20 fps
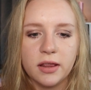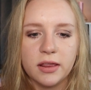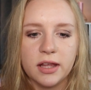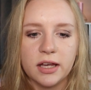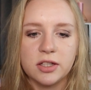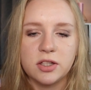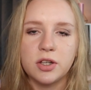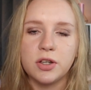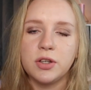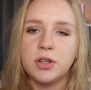
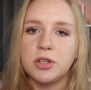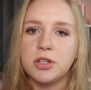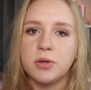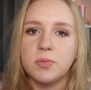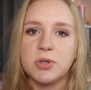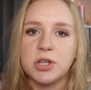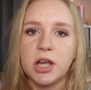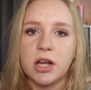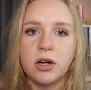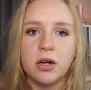That's her
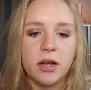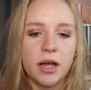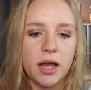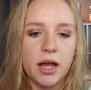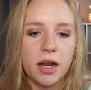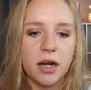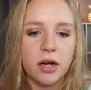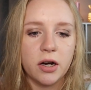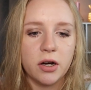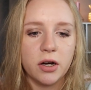YouTube channel
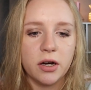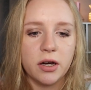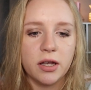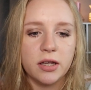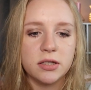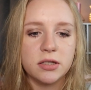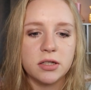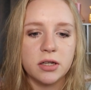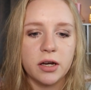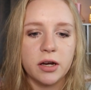and her
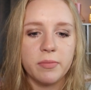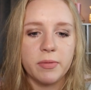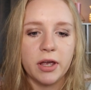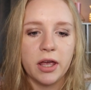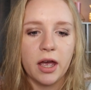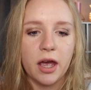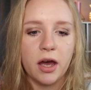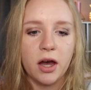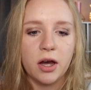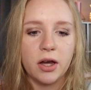Instagram
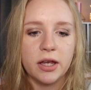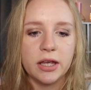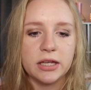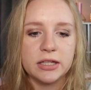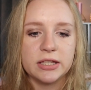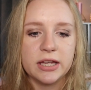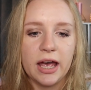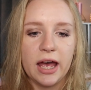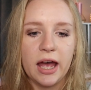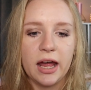account
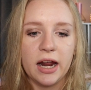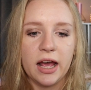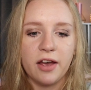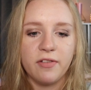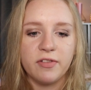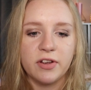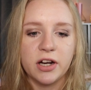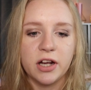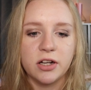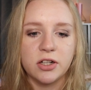is
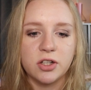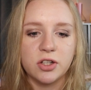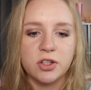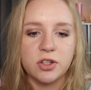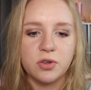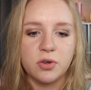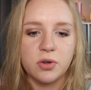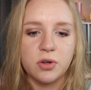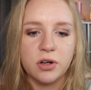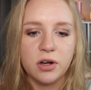
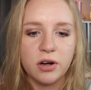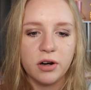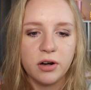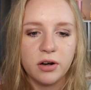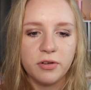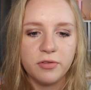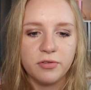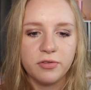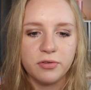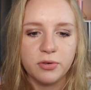
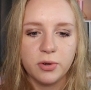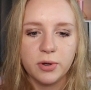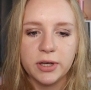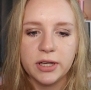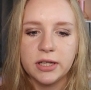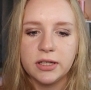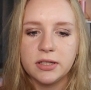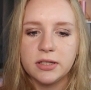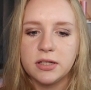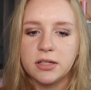
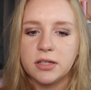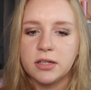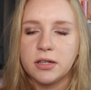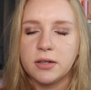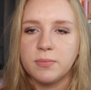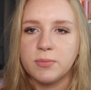@Heaven_Voight.